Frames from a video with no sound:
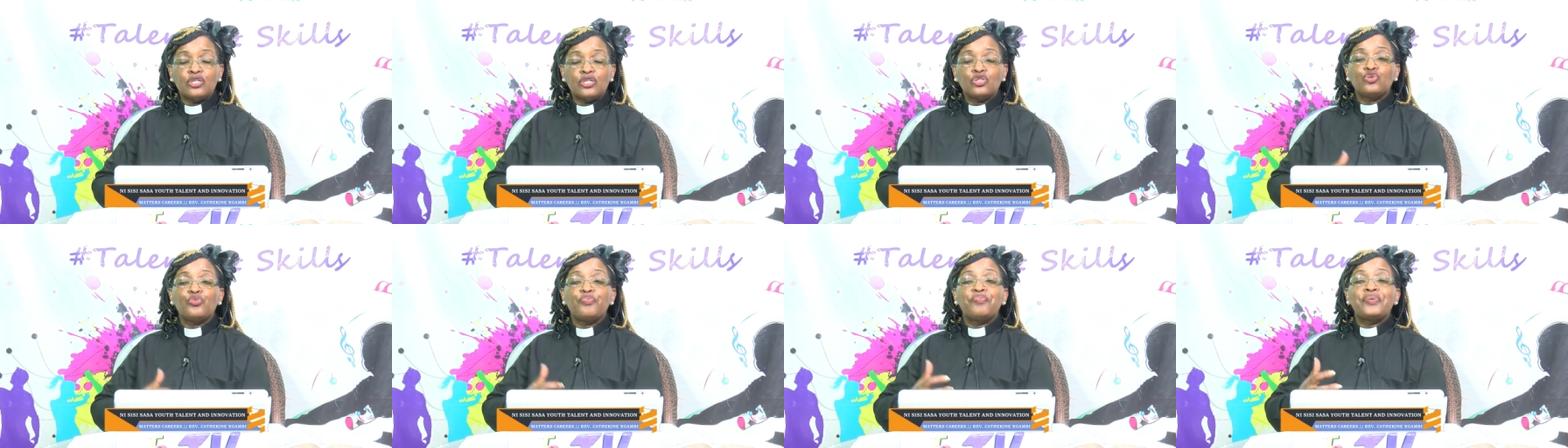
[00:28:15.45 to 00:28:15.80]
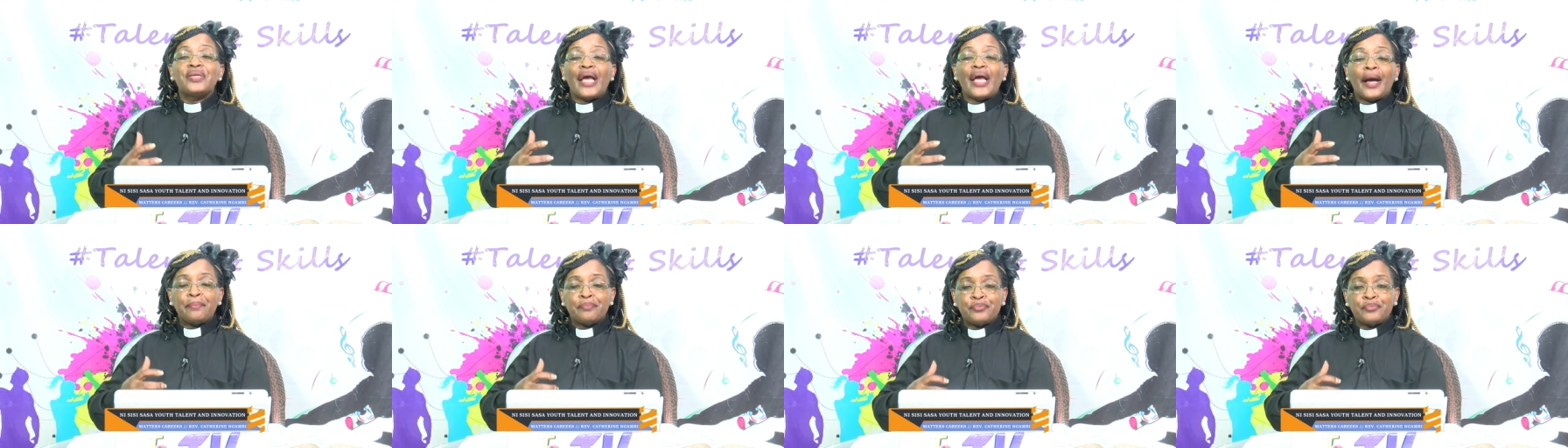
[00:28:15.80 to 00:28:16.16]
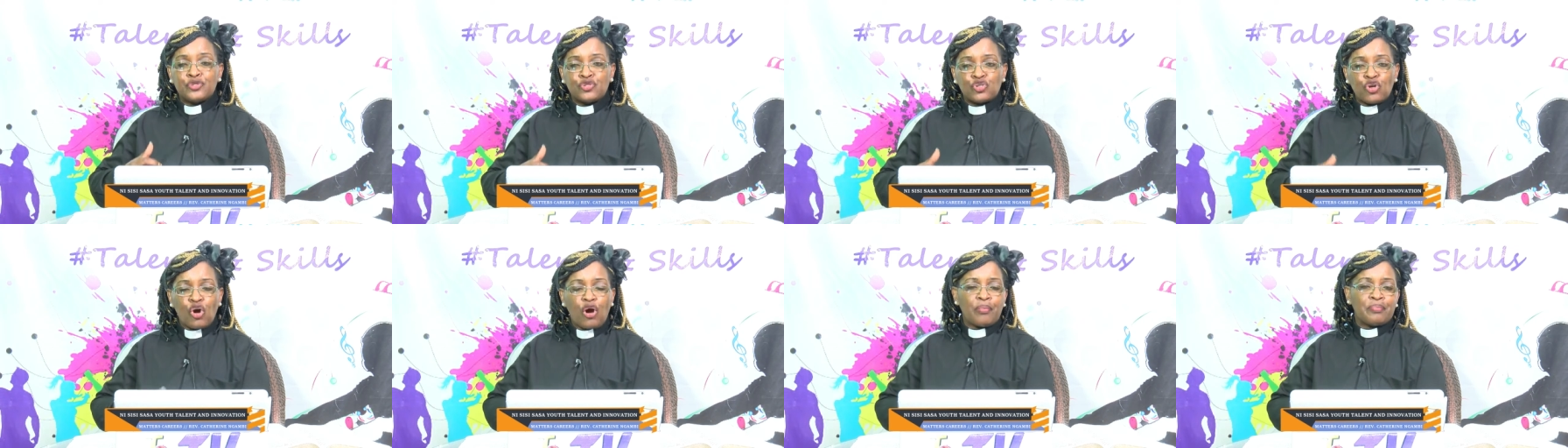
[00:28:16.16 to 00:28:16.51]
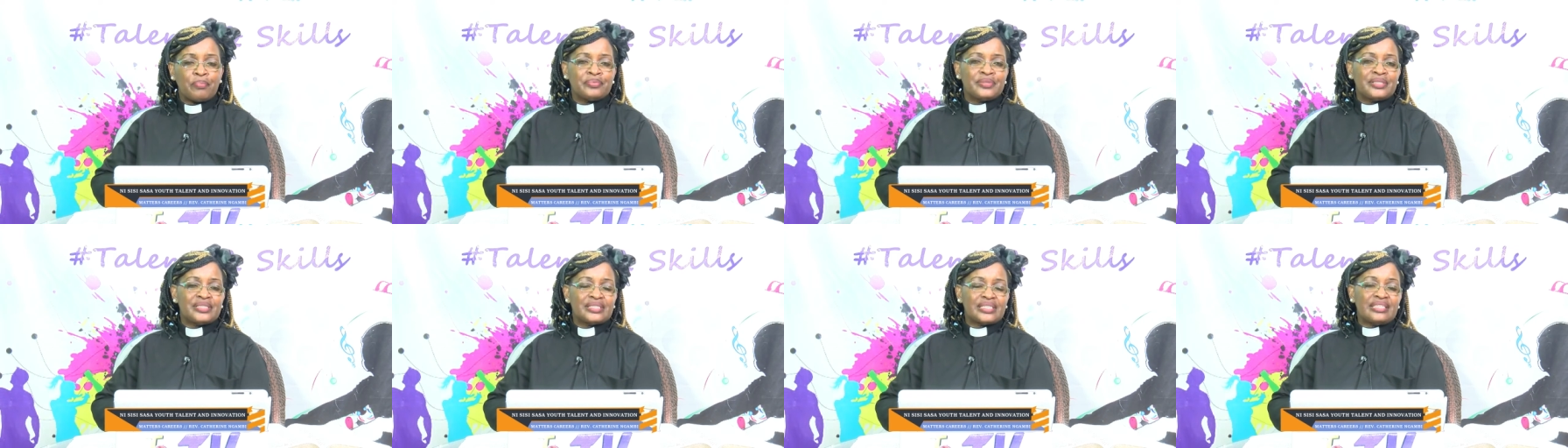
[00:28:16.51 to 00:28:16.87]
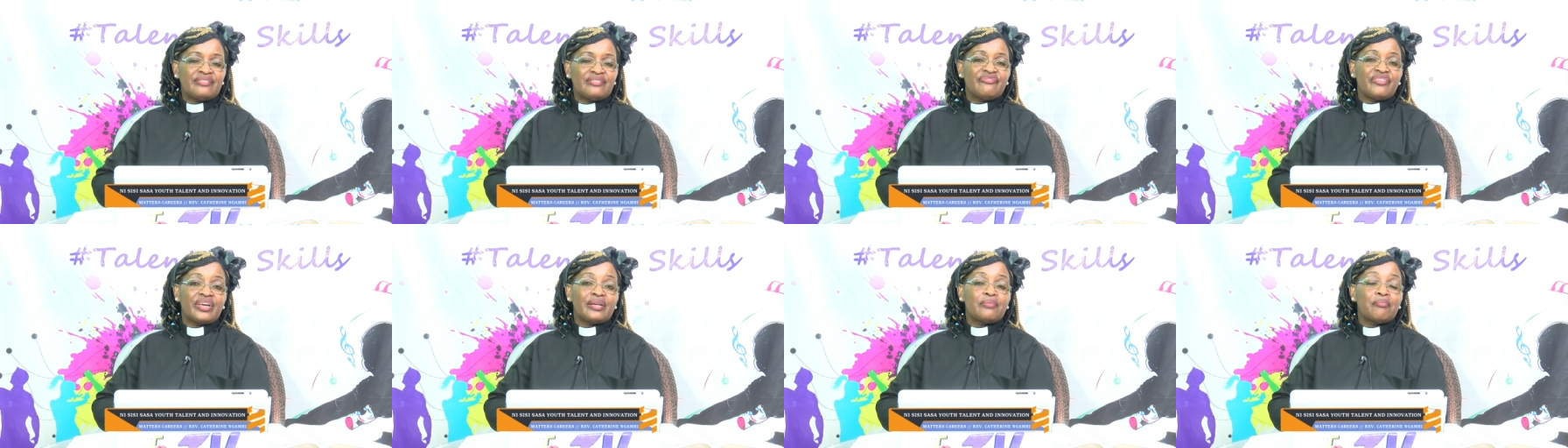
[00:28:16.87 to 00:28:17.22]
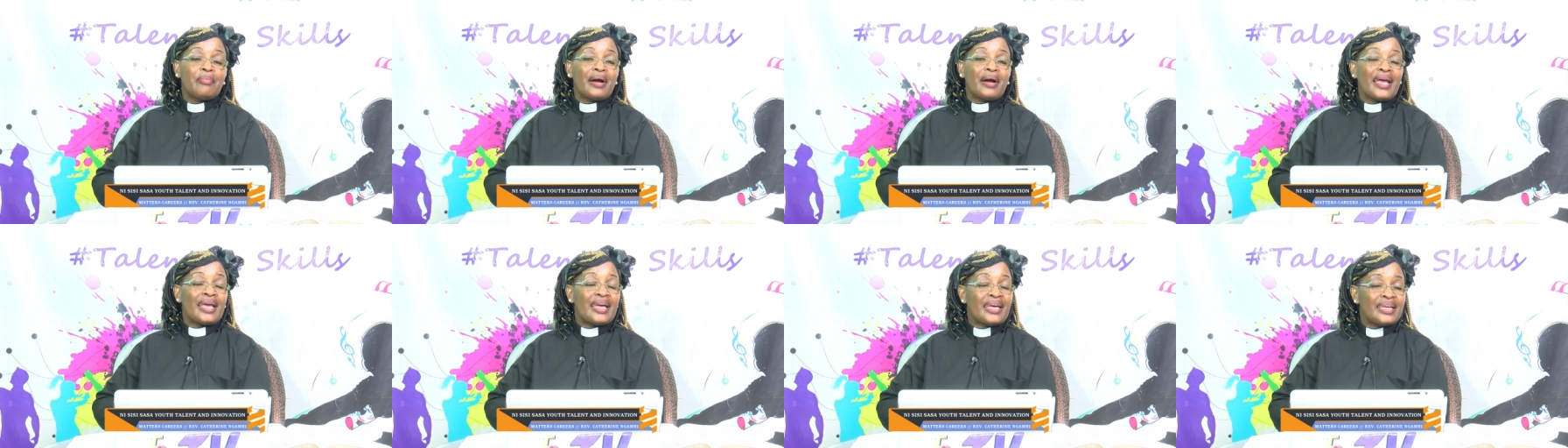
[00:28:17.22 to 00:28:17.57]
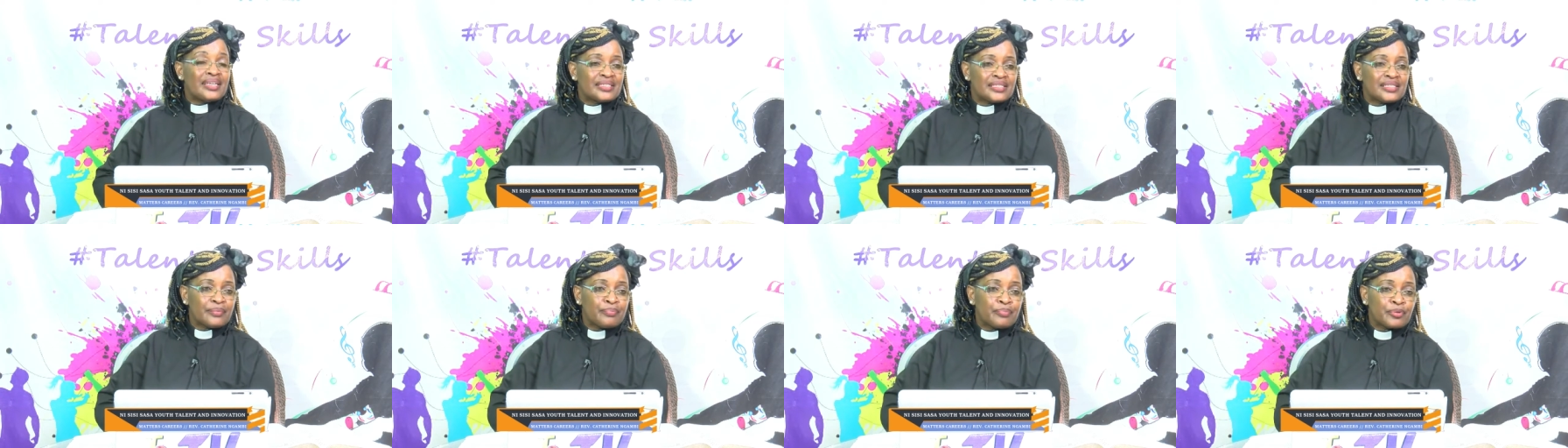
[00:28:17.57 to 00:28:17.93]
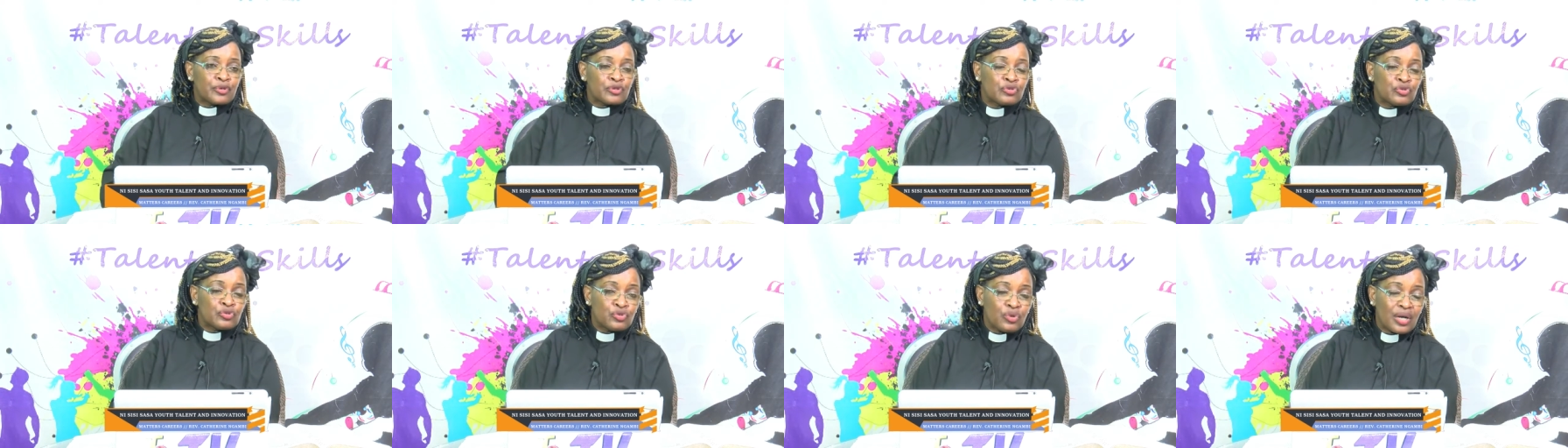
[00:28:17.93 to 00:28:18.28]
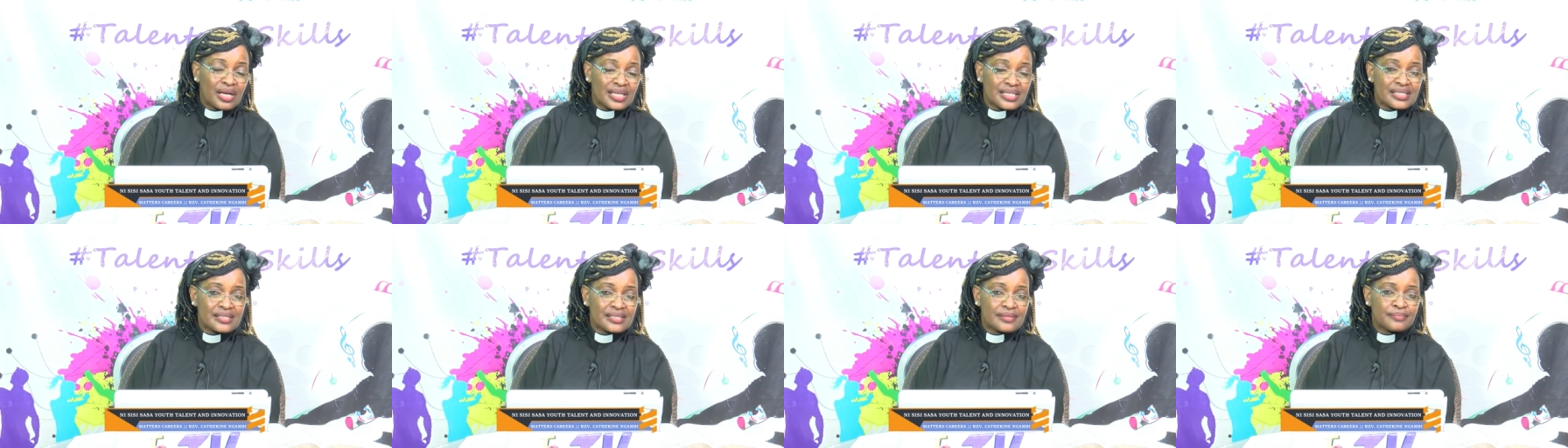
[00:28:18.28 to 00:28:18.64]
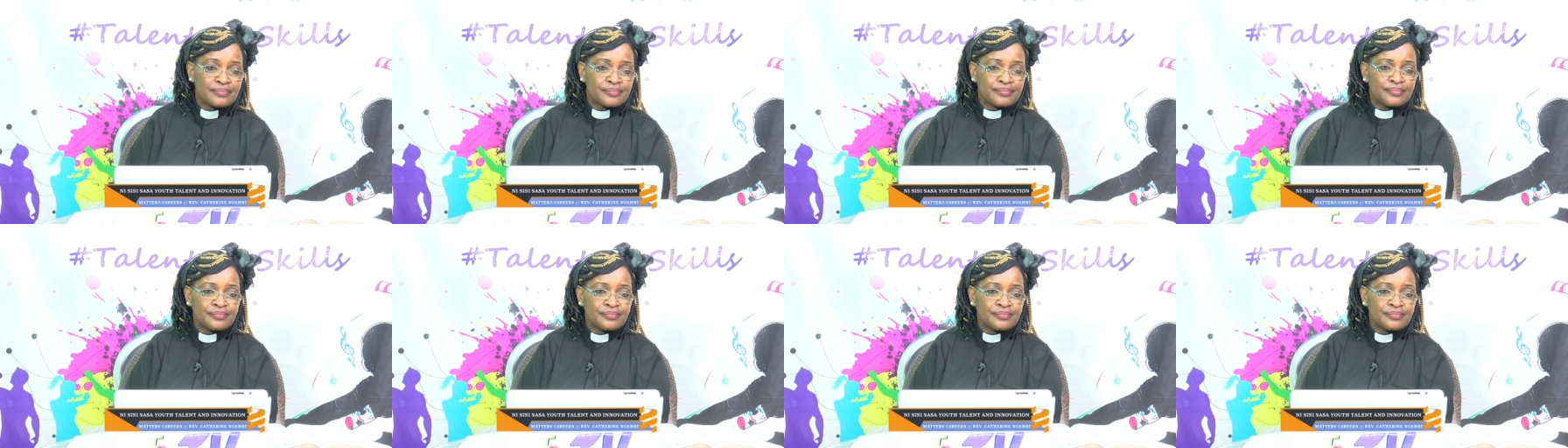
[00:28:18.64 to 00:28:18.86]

to be absorbed even by entrepreneurs.